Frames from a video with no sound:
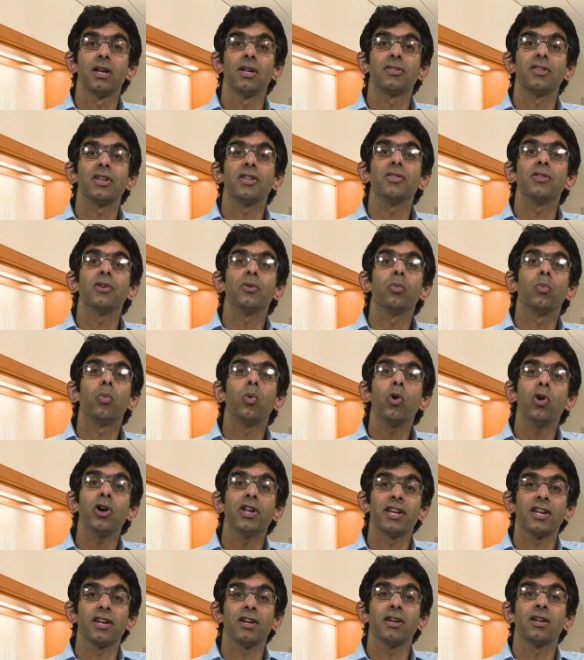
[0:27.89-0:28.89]
then the
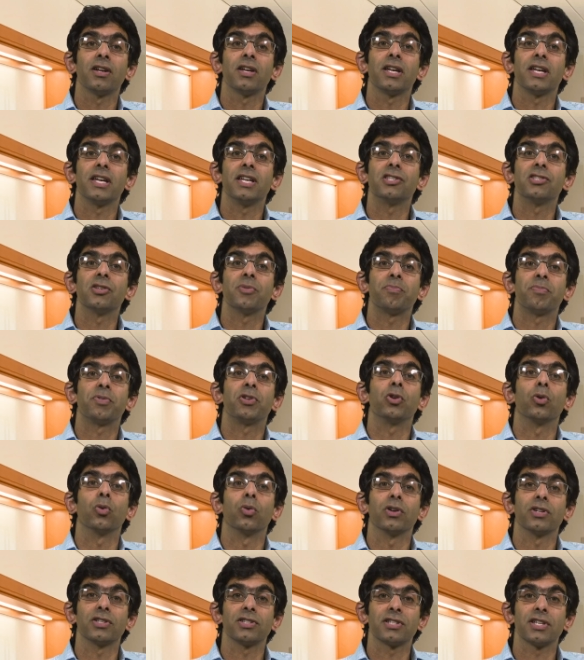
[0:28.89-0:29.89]
water is a
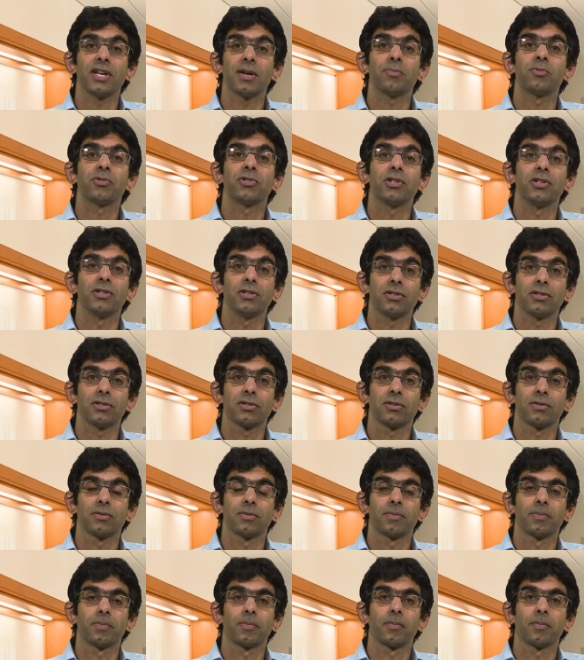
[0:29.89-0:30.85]
pure substance.